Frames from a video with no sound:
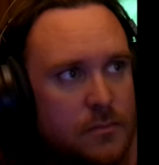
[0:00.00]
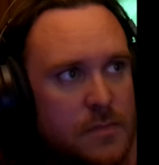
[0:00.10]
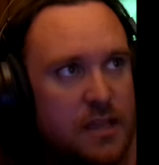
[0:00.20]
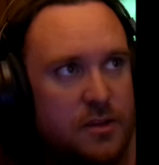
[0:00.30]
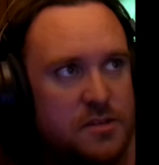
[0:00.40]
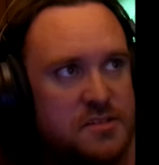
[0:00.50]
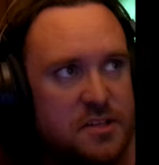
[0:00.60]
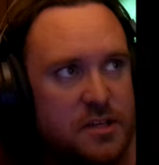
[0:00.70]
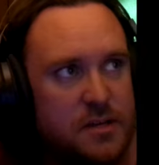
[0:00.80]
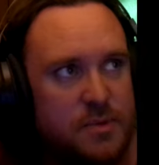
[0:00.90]
Whoa. That looks
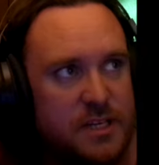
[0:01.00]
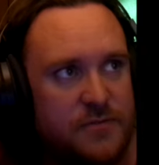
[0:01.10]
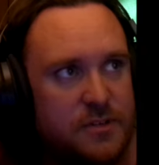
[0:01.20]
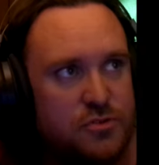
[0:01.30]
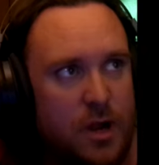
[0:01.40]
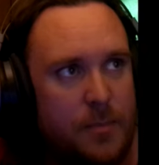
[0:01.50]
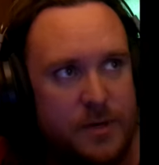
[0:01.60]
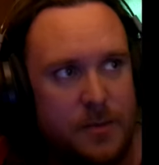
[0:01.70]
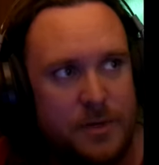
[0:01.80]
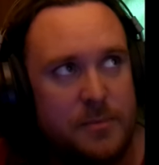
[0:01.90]
good, but if you drop
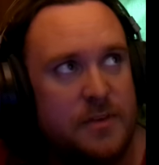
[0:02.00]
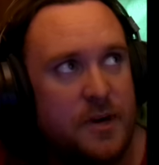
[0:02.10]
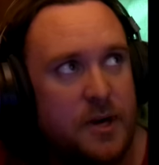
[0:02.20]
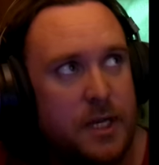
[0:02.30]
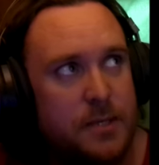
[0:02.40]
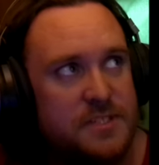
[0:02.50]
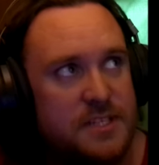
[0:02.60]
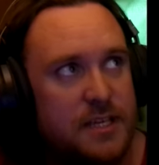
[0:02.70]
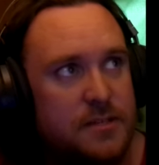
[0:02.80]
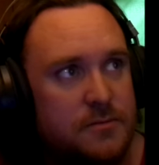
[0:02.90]
it, I'm gonna be very
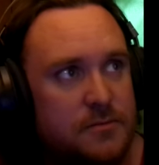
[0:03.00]
upset.